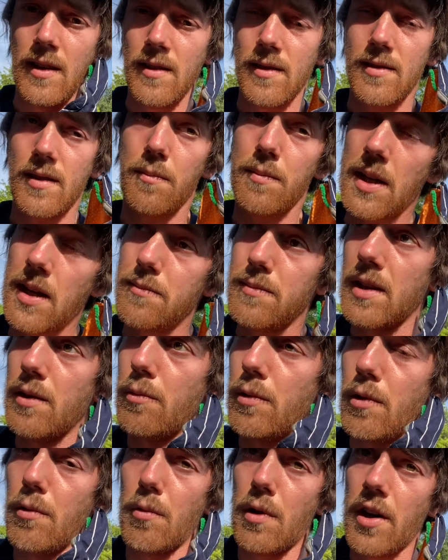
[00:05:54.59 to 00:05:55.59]
Sometimes
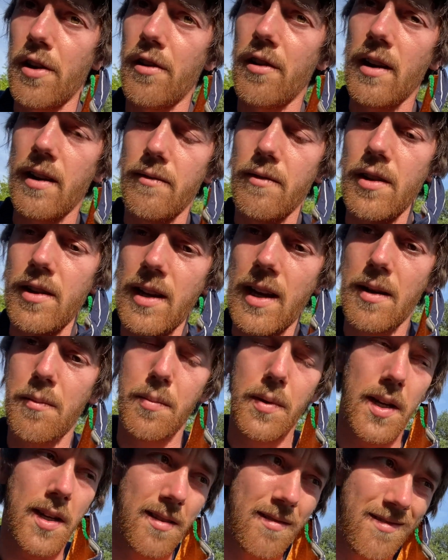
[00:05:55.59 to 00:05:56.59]
I will water it every day,
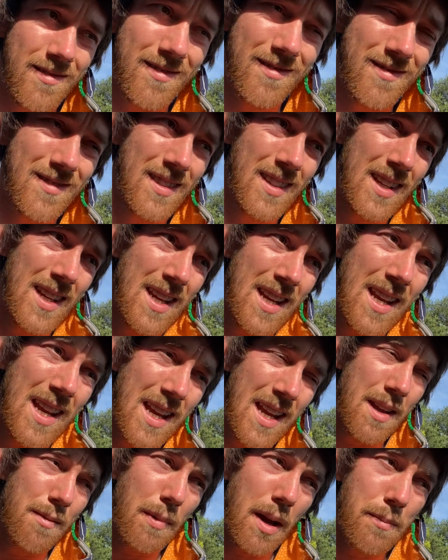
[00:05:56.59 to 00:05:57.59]
but
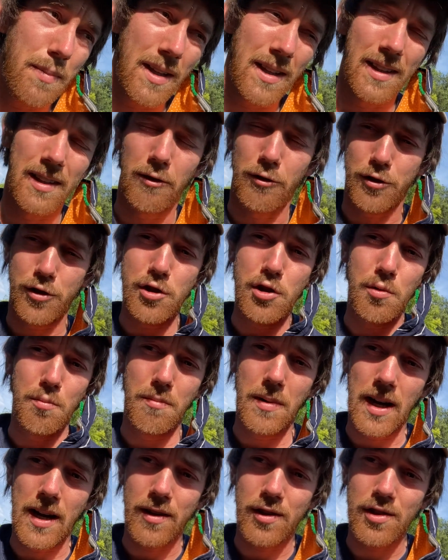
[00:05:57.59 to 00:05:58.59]
it might be a little too
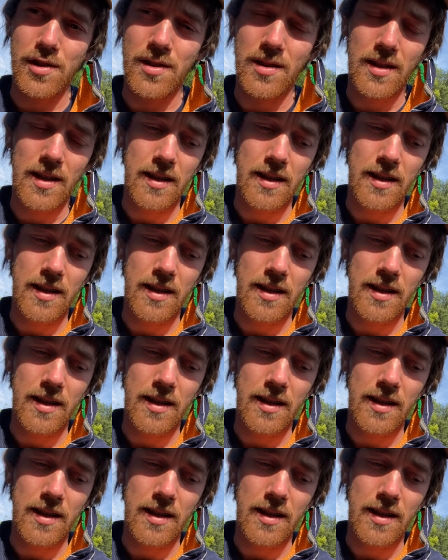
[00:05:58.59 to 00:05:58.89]
much.